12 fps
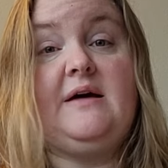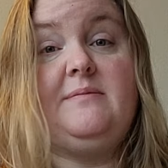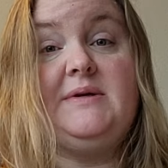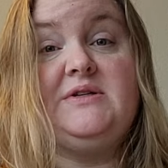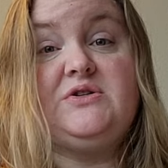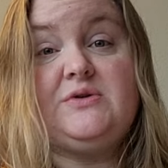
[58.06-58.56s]
I've
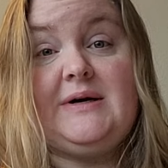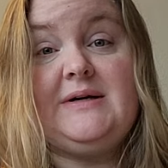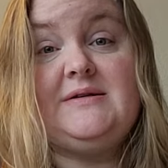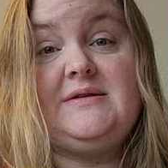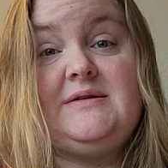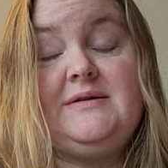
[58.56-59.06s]
been
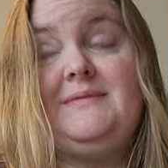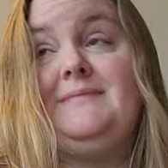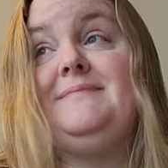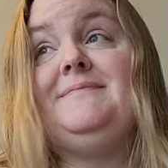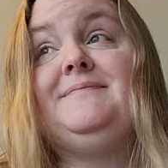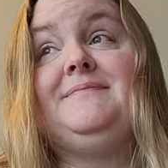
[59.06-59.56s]
stressed,
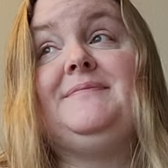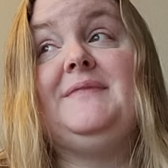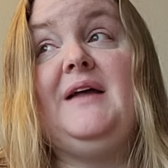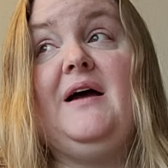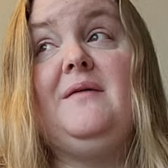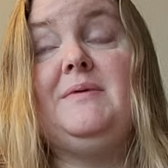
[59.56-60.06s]

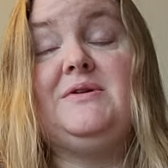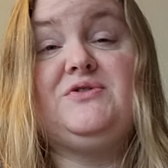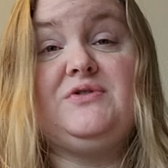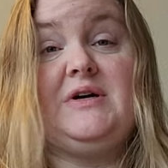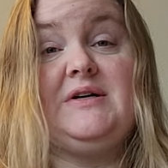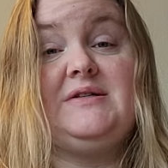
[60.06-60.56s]
I've been
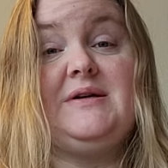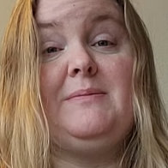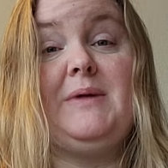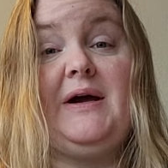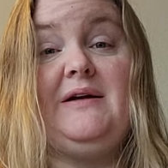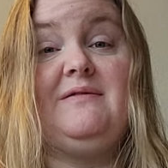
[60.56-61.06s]
stressed. I'm
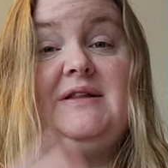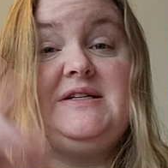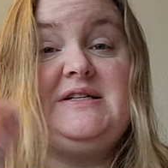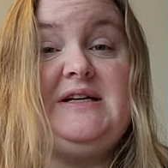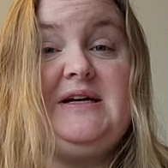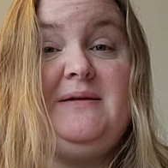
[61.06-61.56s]
kind of the
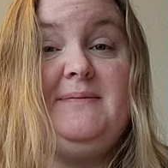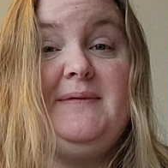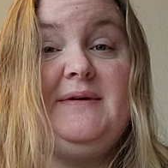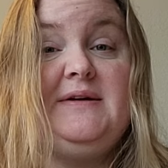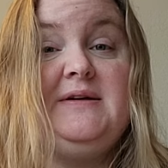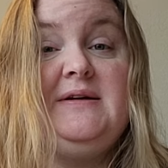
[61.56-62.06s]
team,
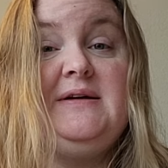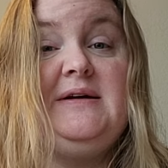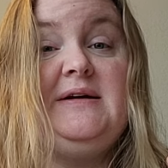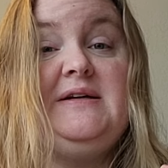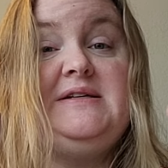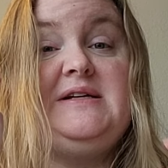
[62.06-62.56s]

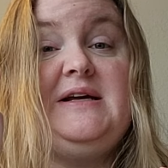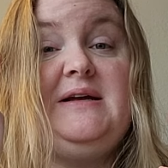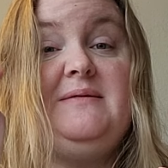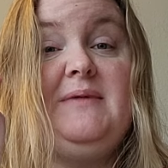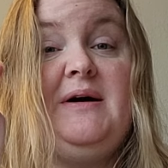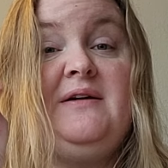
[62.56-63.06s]

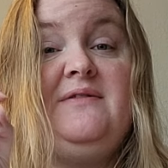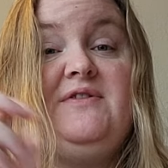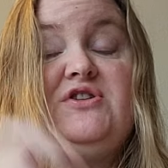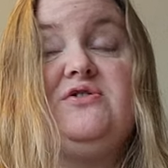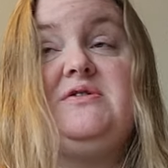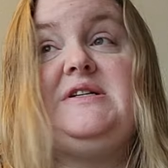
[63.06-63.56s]
team
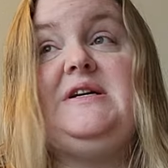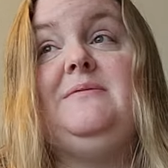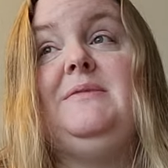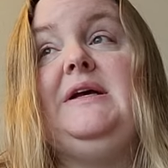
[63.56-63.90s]
unofficial team